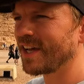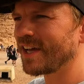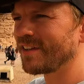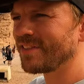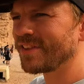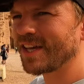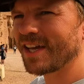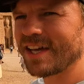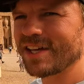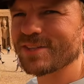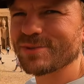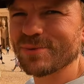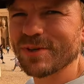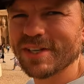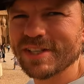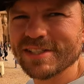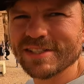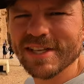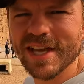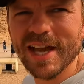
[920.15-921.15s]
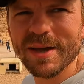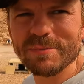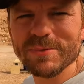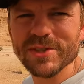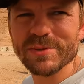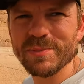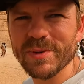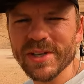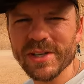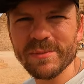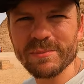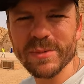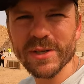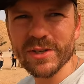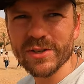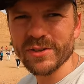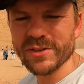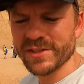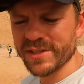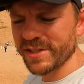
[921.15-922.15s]
and the Aswan Dam is being
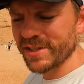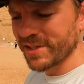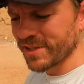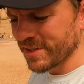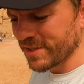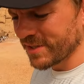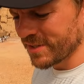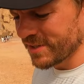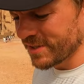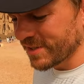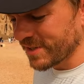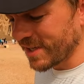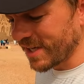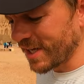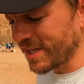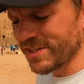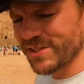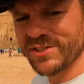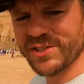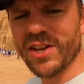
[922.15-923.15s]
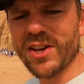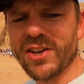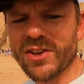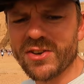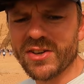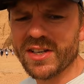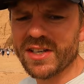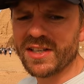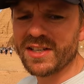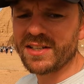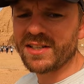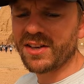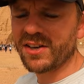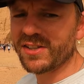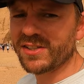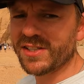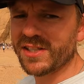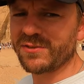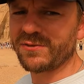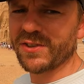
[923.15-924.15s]
built. And so in
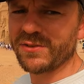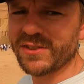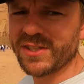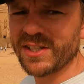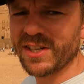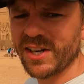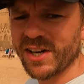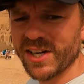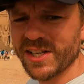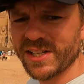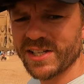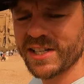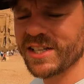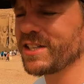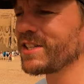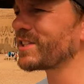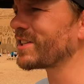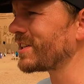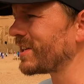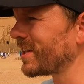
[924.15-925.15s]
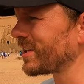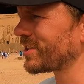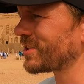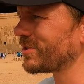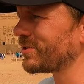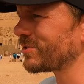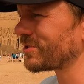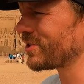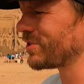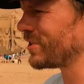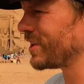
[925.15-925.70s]
nineteen fifty-nine, an international